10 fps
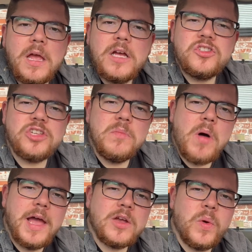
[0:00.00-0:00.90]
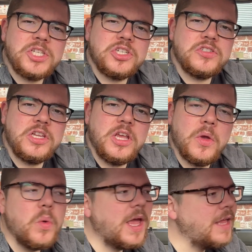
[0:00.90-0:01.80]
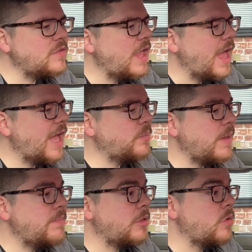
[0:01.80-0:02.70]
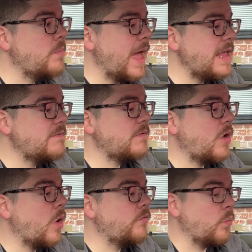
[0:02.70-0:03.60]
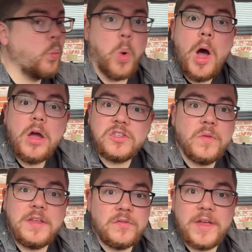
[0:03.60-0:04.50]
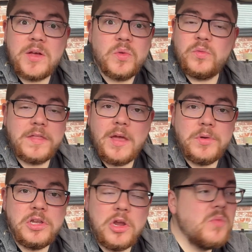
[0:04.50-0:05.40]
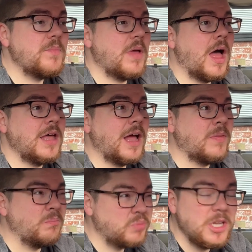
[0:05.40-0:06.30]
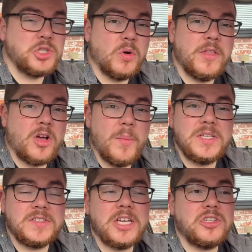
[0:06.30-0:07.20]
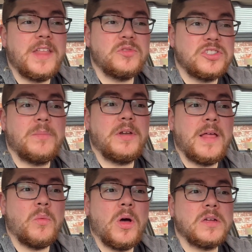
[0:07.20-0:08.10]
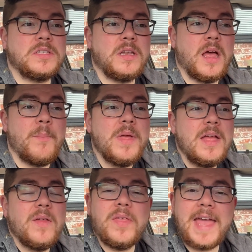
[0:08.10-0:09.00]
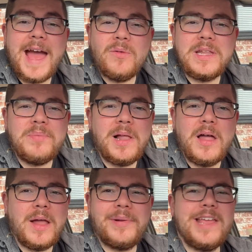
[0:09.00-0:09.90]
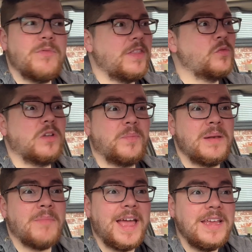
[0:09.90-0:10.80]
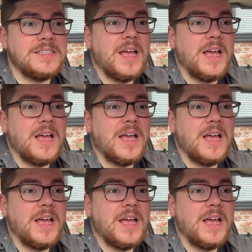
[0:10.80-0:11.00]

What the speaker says: So my question to you is, as people who may have worked on these vehicles when they were new, I'm pretty sure in the comments section there was somebody that worked in the Cowley plant, I believe, where this would have been made.